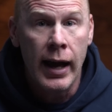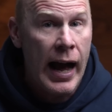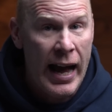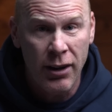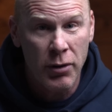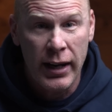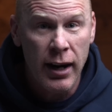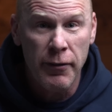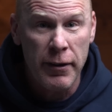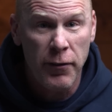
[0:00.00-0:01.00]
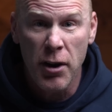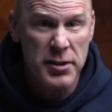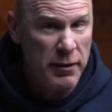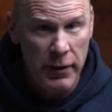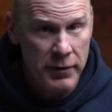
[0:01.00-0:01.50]
I don't care if it falls
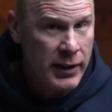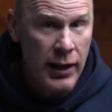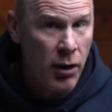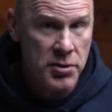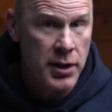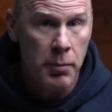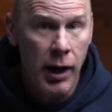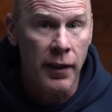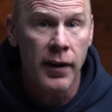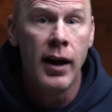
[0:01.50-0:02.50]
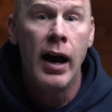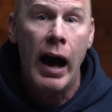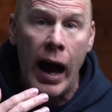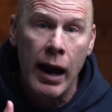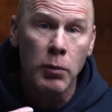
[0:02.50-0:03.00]
to fifteen dollars in a month.
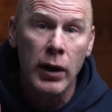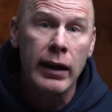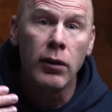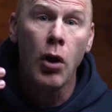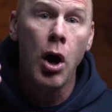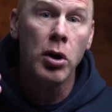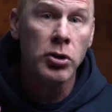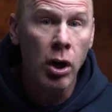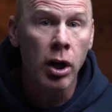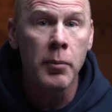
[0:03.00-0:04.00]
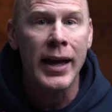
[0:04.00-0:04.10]
I'm looking long-term